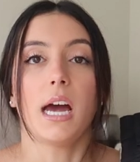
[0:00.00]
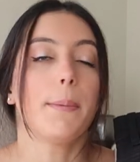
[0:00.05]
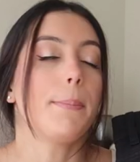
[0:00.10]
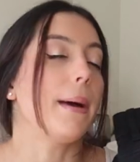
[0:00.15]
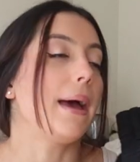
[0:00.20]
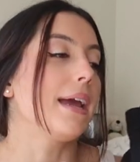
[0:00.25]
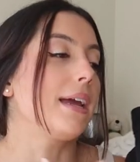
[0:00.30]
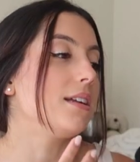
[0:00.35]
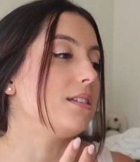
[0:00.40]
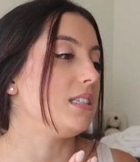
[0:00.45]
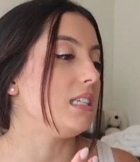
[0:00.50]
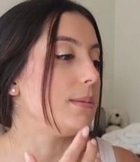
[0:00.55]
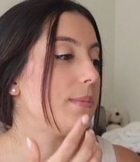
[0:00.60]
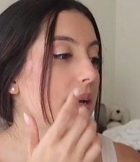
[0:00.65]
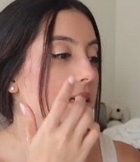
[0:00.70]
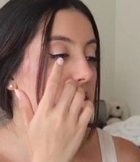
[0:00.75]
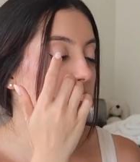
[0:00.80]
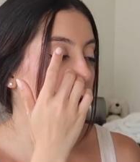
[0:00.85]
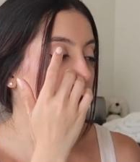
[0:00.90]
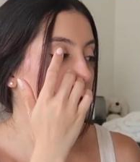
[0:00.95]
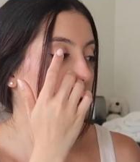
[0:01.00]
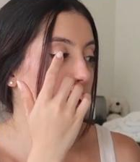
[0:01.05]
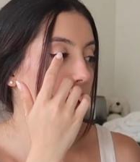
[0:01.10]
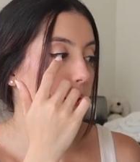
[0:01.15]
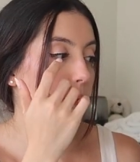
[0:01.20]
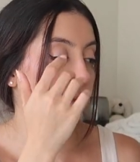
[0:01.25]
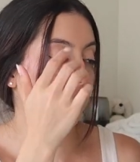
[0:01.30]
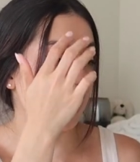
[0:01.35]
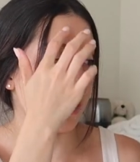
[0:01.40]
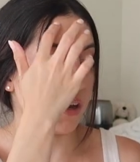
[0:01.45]
up. I could see myself like
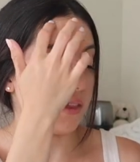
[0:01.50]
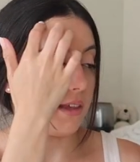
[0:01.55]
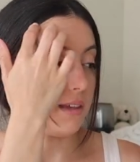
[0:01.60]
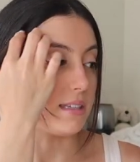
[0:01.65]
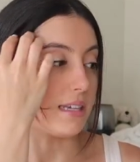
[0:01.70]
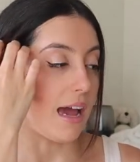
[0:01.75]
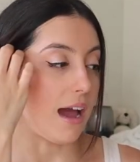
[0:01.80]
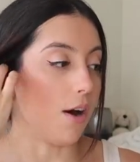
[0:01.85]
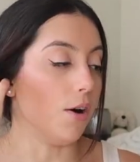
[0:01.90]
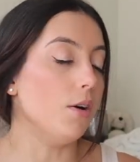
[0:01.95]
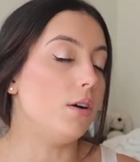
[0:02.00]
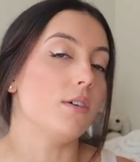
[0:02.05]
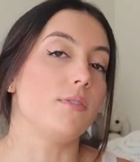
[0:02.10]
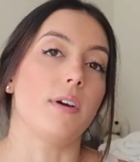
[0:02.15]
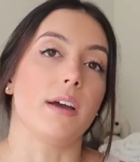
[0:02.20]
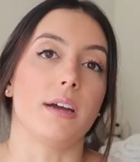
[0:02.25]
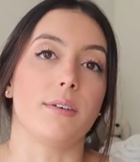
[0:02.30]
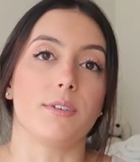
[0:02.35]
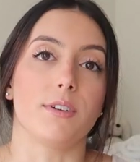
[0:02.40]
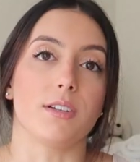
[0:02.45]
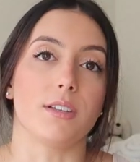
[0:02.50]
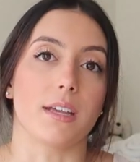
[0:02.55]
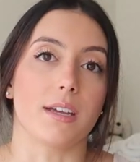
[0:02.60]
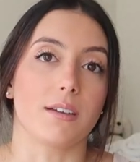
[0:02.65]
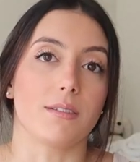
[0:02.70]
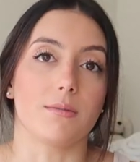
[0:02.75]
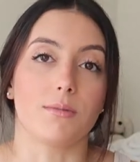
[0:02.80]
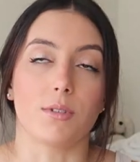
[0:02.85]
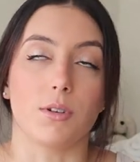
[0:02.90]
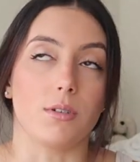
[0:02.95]
wearing these out if I ever like
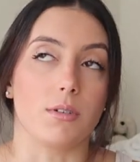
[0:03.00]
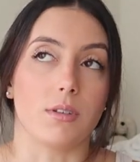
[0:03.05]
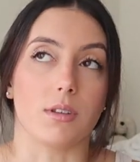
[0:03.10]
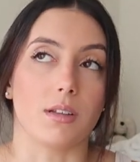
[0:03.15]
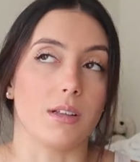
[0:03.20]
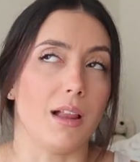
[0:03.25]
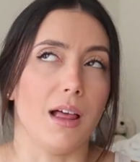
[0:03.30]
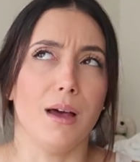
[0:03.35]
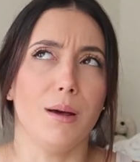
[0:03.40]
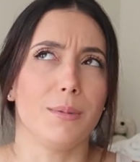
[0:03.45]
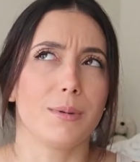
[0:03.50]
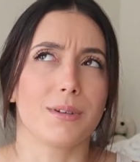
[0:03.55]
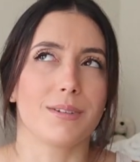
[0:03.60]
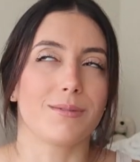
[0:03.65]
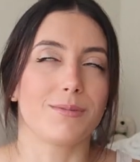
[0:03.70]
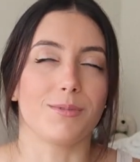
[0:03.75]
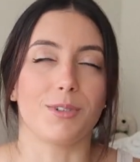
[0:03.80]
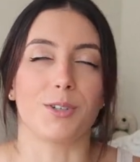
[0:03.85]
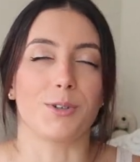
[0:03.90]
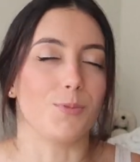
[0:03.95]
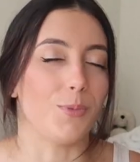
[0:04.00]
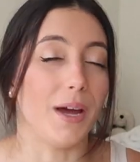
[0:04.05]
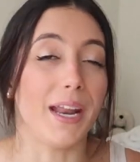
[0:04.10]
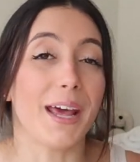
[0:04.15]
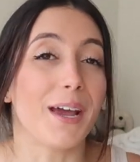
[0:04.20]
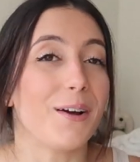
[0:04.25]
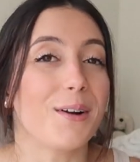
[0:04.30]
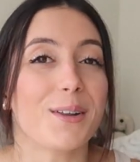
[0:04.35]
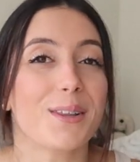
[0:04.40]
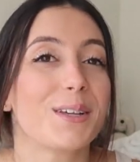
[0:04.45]
go to the club or when
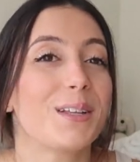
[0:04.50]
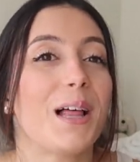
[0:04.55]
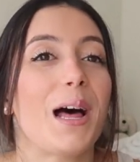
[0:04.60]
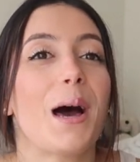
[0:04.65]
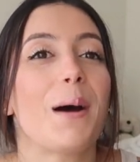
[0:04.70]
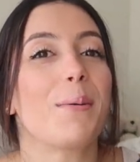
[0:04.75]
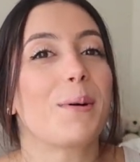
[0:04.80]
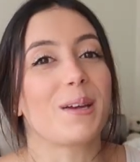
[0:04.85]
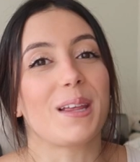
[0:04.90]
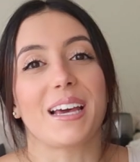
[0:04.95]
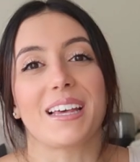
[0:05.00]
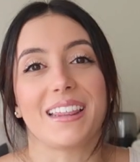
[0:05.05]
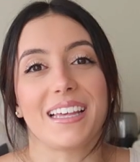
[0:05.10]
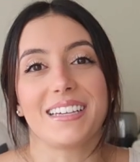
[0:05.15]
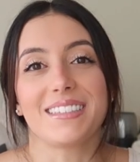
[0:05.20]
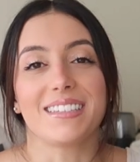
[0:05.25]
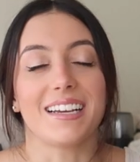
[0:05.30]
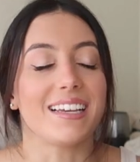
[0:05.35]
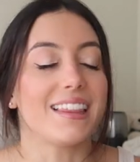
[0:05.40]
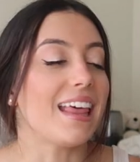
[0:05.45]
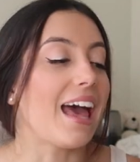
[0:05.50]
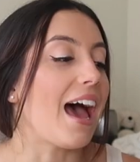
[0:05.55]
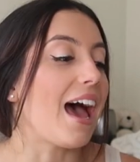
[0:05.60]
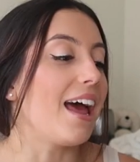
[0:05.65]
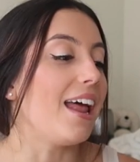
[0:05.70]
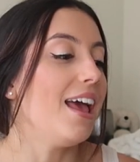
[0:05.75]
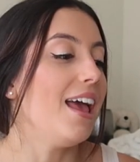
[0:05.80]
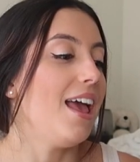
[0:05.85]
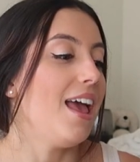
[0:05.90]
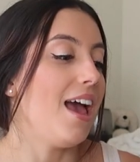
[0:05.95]
I go to the club or like things like
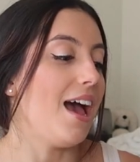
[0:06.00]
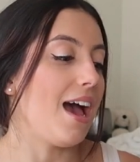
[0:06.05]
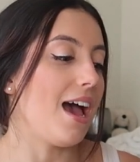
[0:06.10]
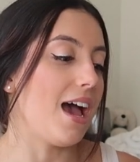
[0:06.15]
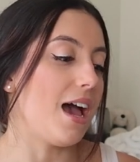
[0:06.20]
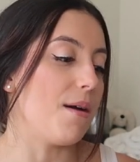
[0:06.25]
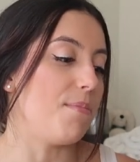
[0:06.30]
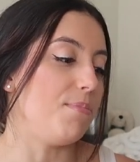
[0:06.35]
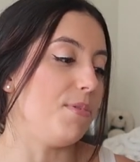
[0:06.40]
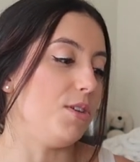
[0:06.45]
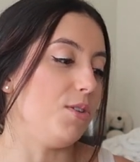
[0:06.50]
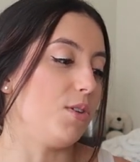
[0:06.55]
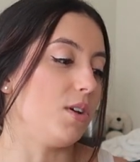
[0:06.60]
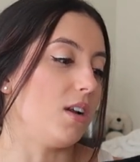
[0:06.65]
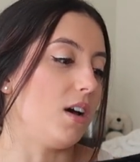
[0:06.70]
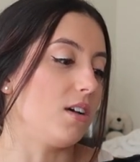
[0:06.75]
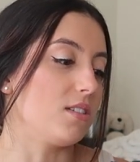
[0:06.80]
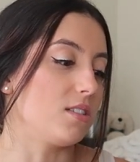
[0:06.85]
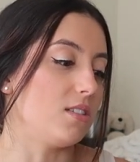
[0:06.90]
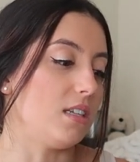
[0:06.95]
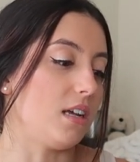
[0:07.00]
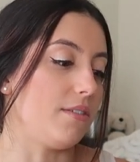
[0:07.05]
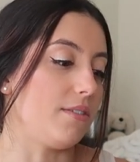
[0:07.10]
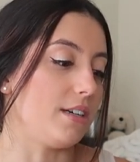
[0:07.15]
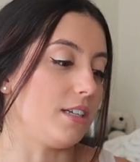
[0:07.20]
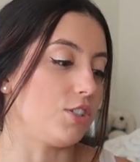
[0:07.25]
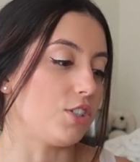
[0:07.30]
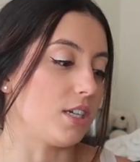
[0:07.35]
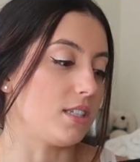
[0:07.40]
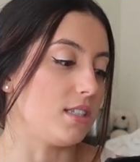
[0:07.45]
that. But you could also
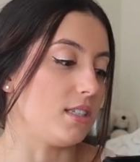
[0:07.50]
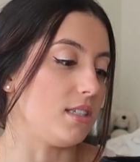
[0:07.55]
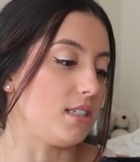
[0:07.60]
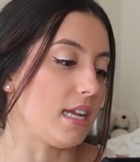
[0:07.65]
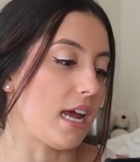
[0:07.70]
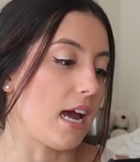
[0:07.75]
definitely dress these